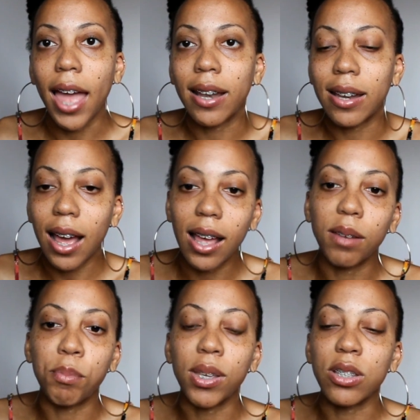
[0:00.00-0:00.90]
and
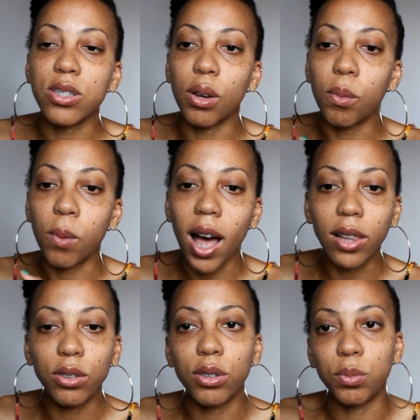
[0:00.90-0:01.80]
not be so
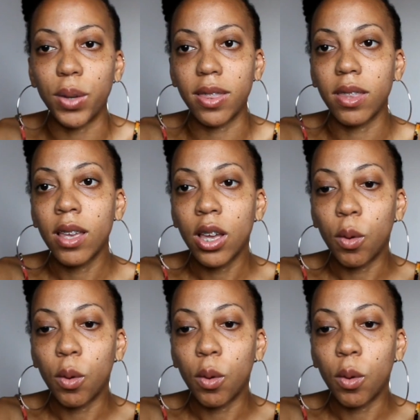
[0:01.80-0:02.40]
wallowed with